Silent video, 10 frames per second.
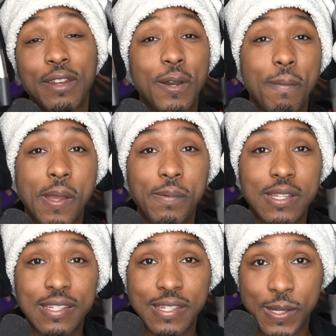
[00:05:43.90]
don't know. Maybe
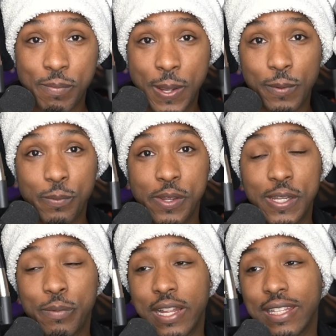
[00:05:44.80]
this is unpopular
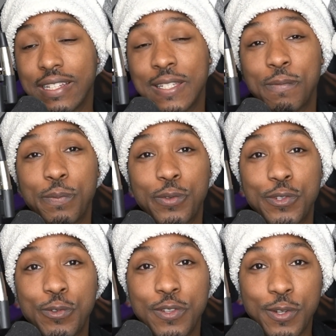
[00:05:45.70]
opinion, but I think some people
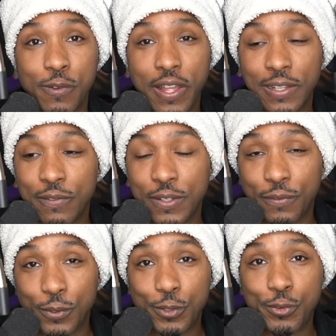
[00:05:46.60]
do deserve that level
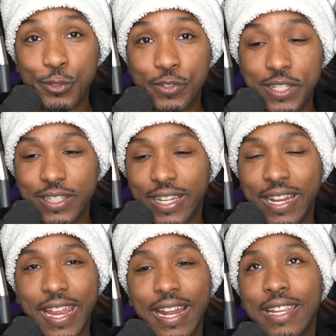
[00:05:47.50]
of cruelty
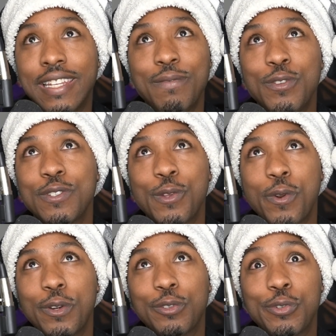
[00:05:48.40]
and hate. He keeps using the
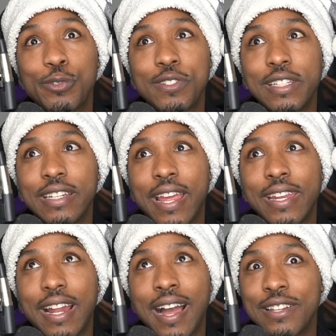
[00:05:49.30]
word cruelty and
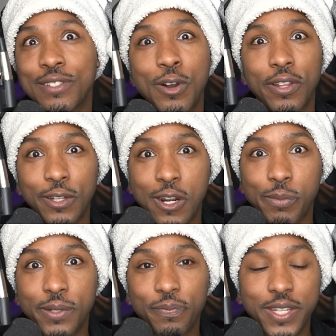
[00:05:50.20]
hate. I just call it
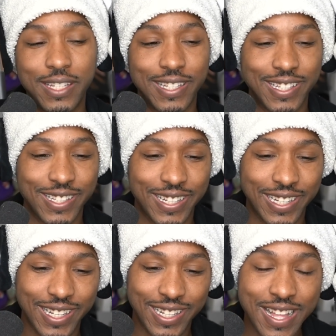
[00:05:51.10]
karma.
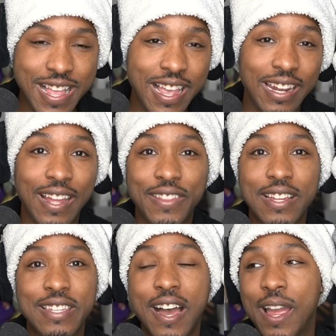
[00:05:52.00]
And at
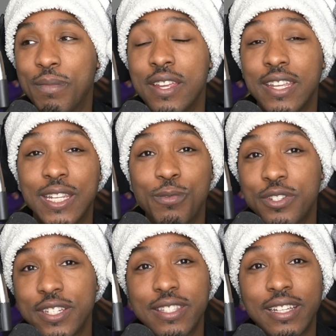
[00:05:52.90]
that time, he
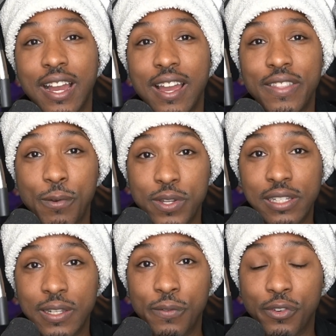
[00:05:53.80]
was just the guy that would
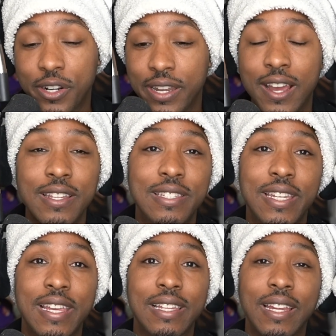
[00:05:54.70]
deliver it. Now he's
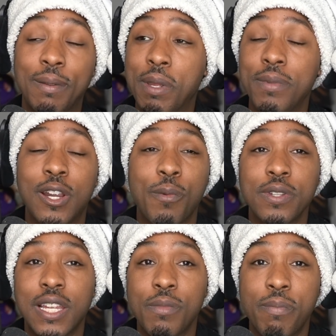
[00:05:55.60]
saying, like, maybe
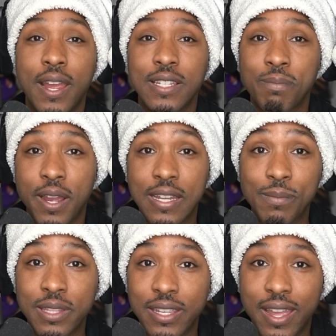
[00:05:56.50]
karma's coming back to bite
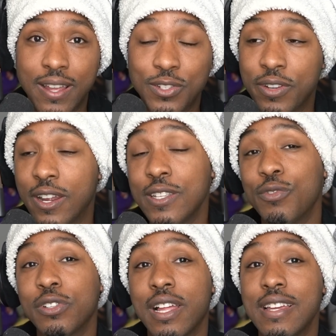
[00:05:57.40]
him in the ass, or now
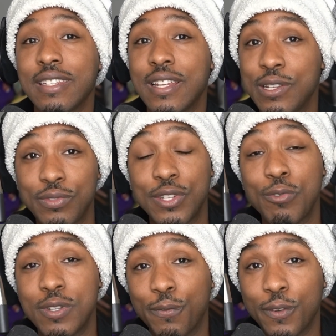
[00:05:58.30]
he's realizing that he was
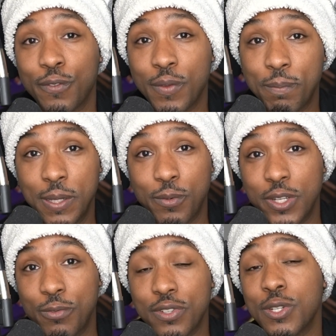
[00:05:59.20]
no different from the people
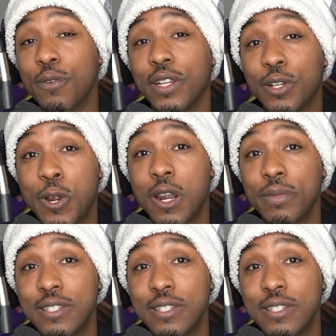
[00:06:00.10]
he was serving karma